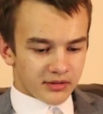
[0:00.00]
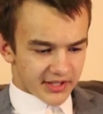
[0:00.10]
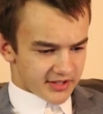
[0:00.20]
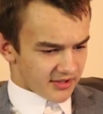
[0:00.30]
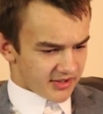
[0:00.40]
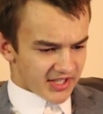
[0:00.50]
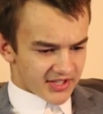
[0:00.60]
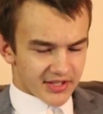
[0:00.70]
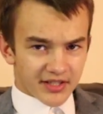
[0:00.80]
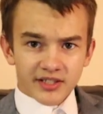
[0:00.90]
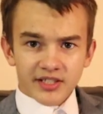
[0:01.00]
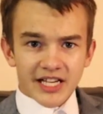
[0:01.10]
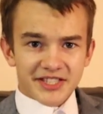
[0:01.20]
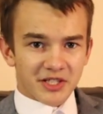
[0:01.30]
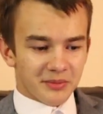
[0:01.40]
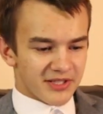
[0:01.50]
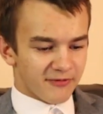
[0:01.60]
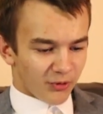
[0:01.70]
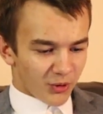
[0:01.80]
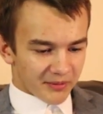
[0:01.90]
That's not this. That's an
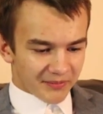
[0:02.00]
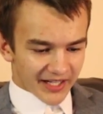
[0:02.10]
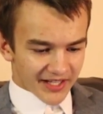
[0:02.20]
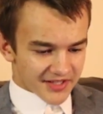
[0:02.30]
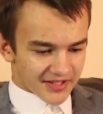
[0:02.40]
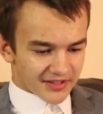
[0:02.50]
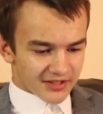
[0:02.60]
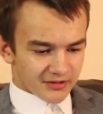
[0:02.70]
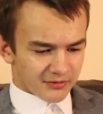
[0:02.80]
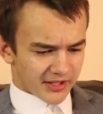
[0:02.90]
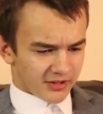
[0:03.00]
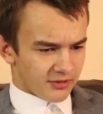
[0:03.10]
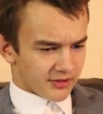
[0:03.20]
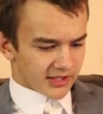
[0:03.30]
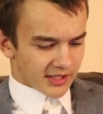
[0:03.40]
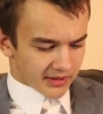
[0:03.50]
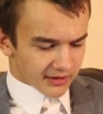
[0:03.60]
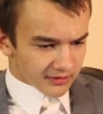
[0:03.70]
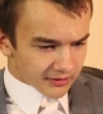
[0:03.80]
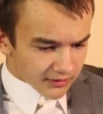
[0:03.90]
obese fork at best. Wait, hold on, let me...